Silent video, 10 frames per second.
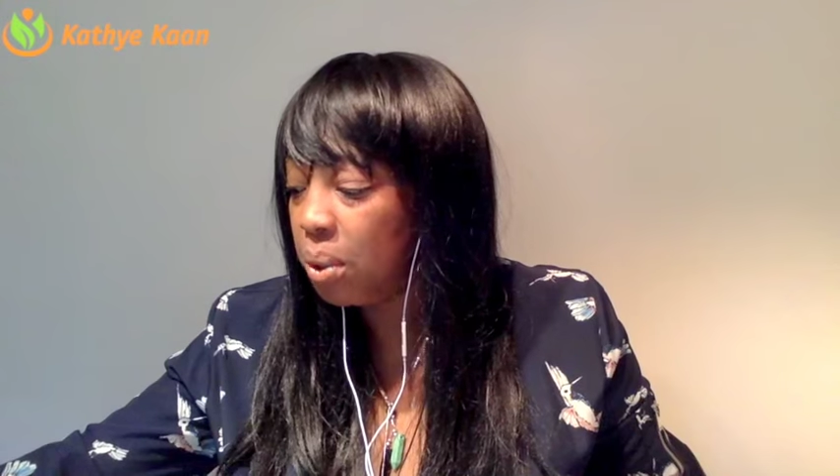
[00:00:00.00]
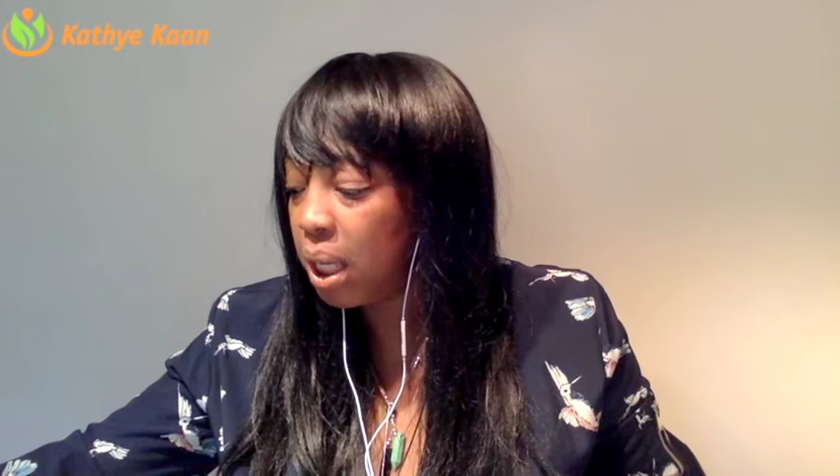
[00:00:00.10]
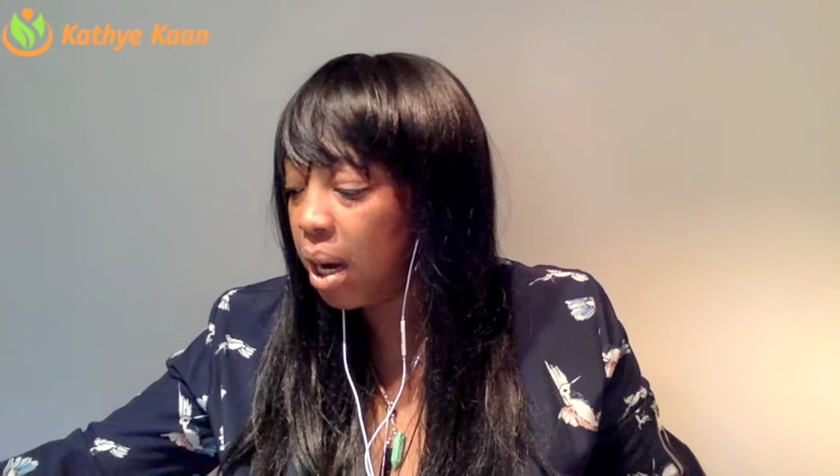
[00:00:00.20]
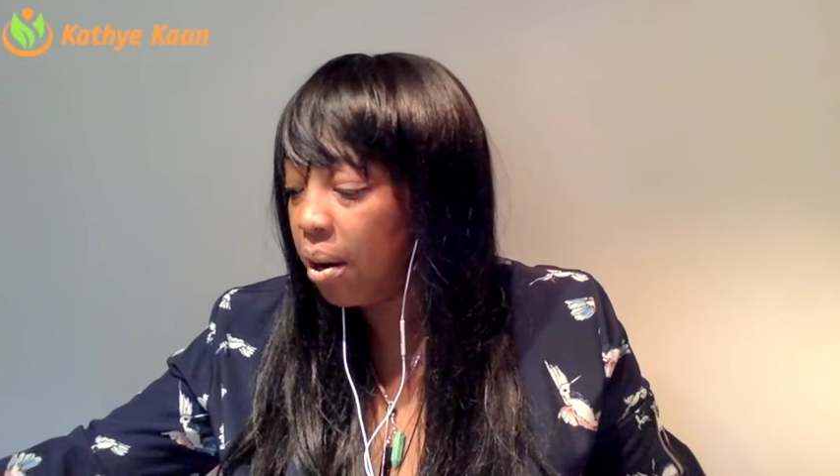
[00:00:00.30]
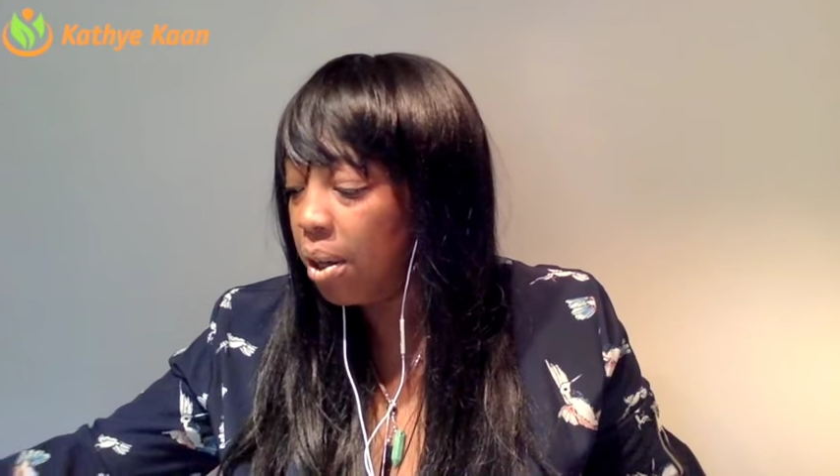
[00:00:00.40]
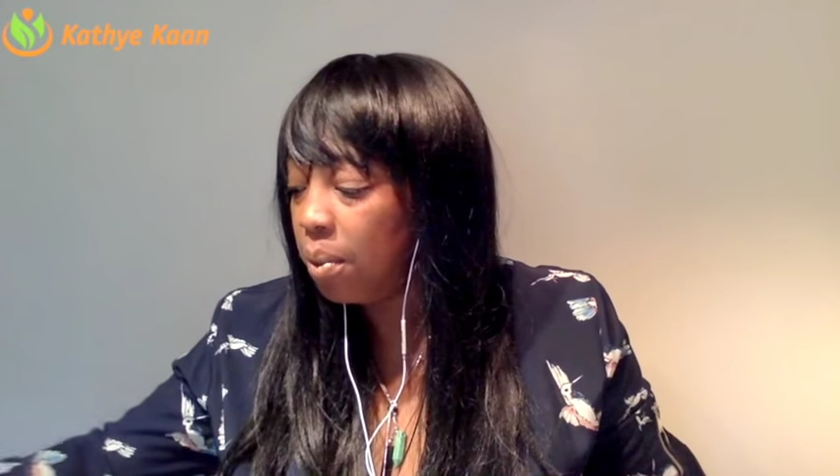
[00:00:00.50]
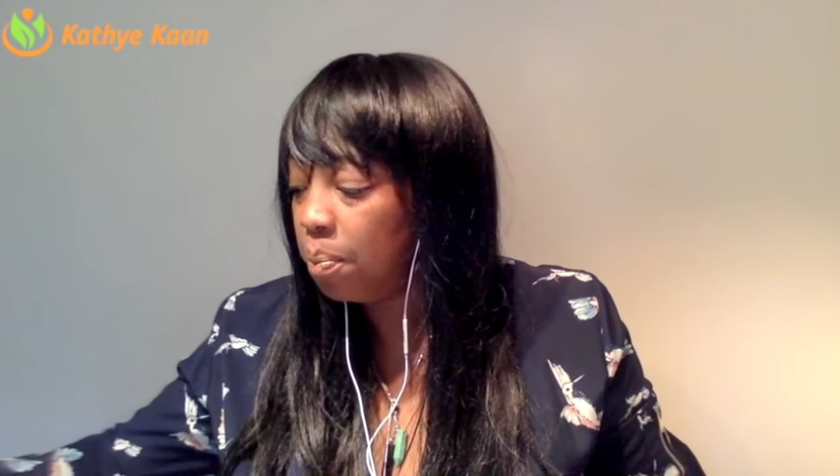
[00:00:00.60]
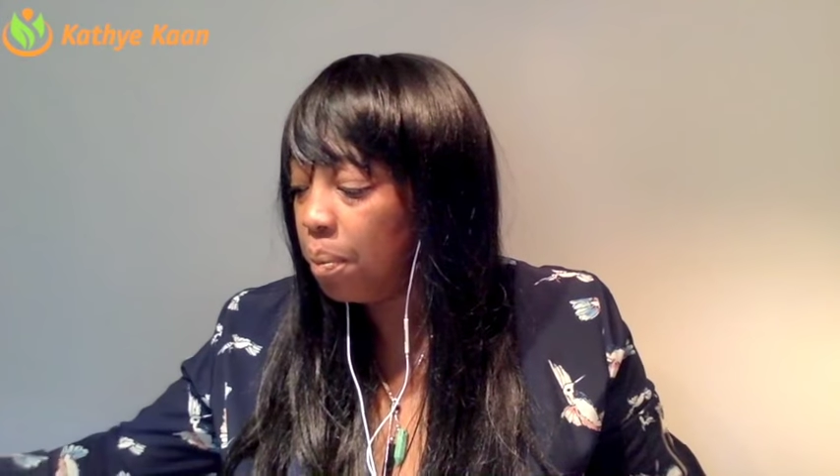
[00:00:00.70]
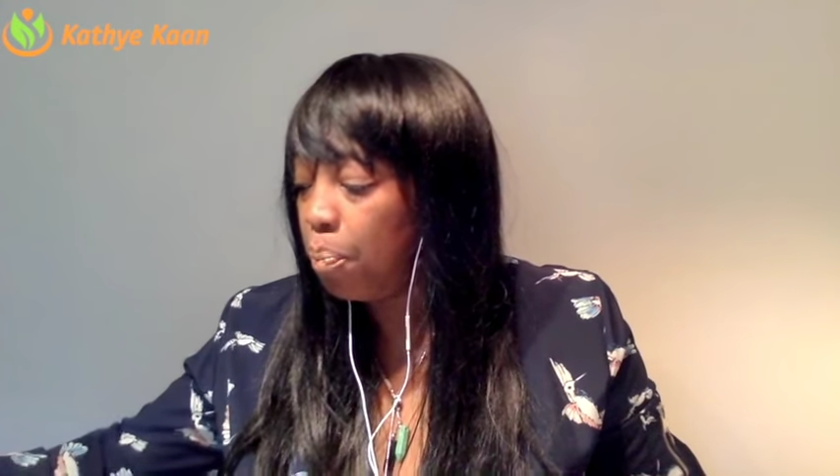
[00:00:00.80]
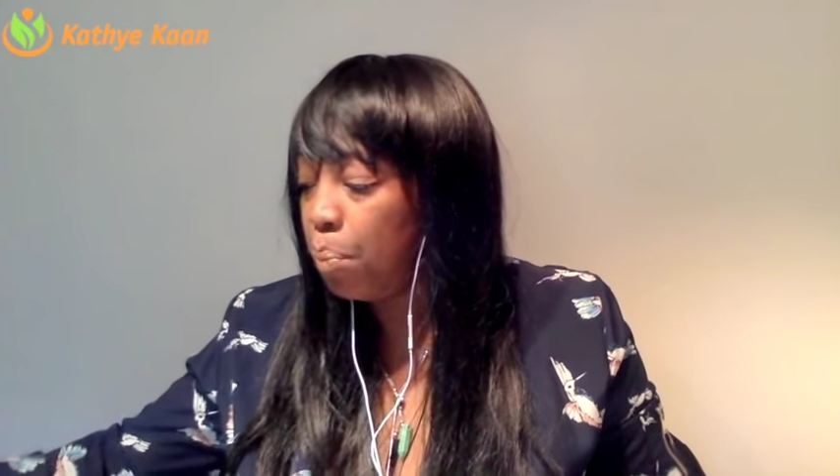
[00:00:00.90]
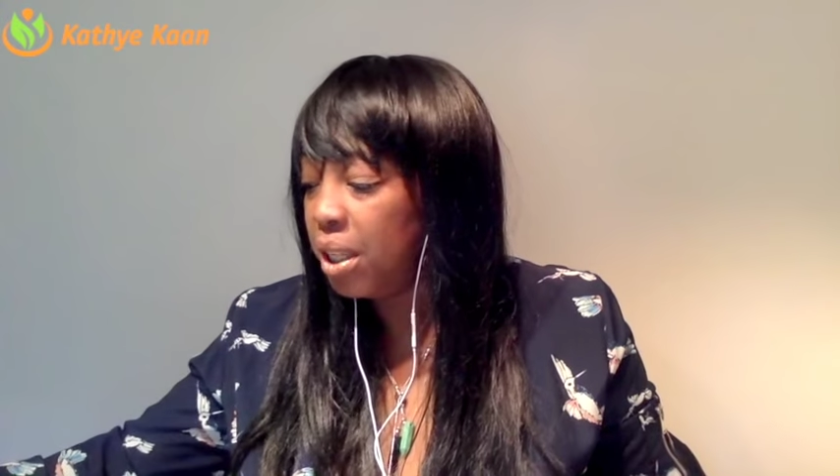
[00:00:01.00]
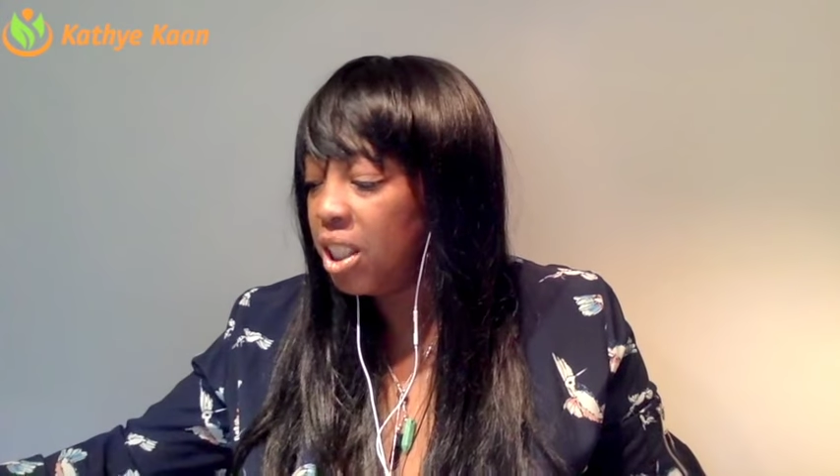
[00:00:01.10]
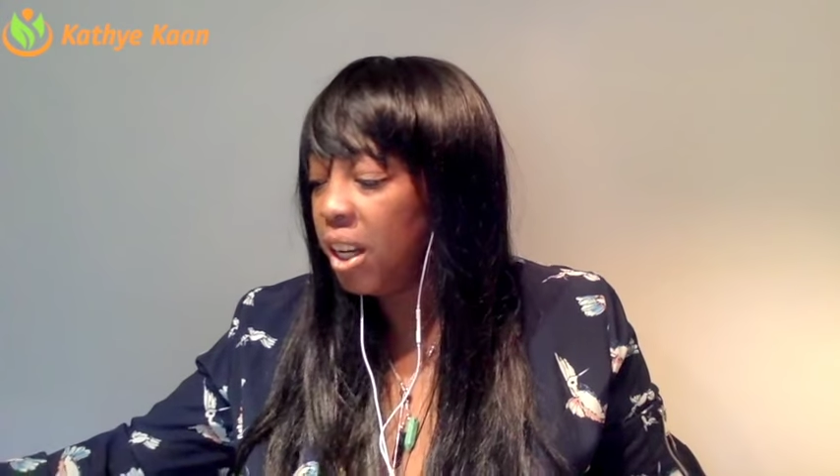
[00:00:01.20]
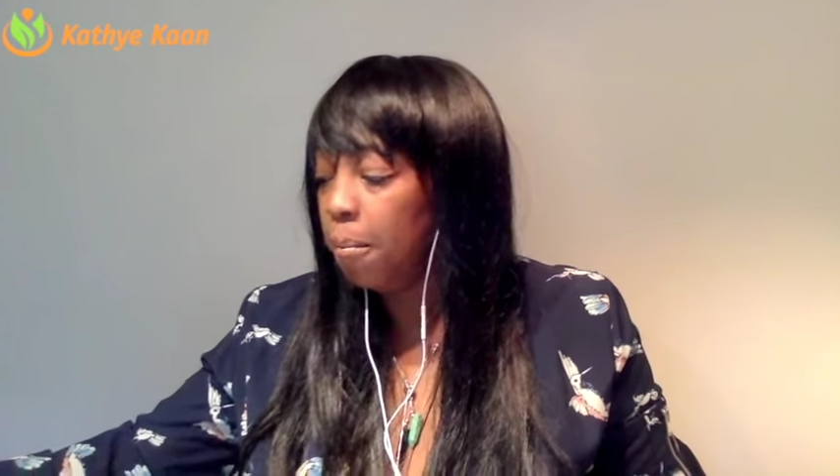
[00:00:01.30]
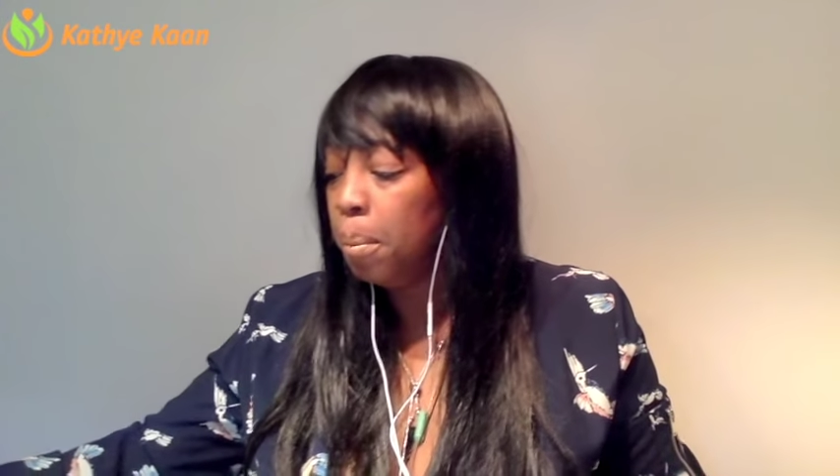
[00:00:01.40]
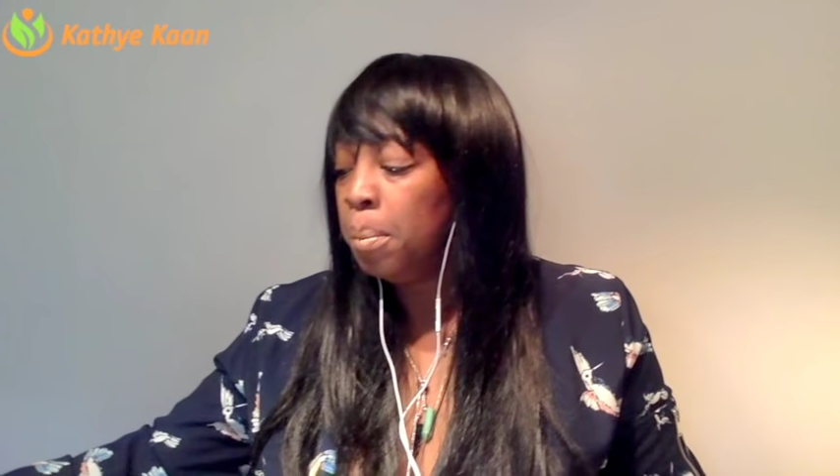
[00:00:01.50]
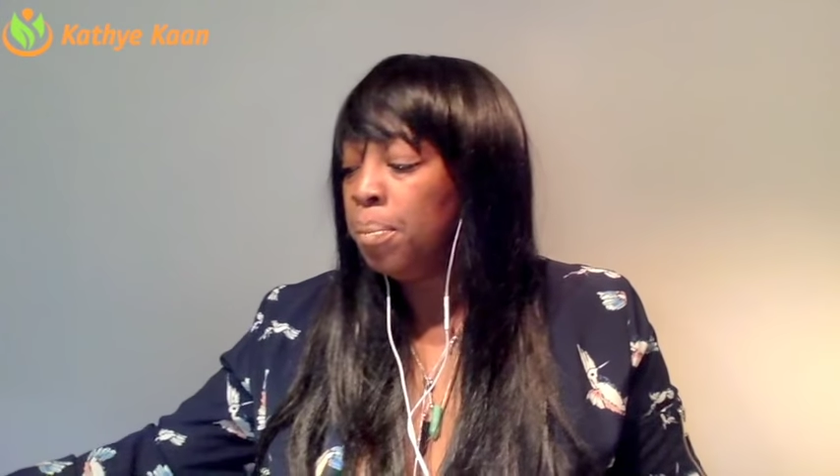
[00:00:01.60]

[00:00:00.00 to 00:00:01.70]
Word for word: tired, I'm busy.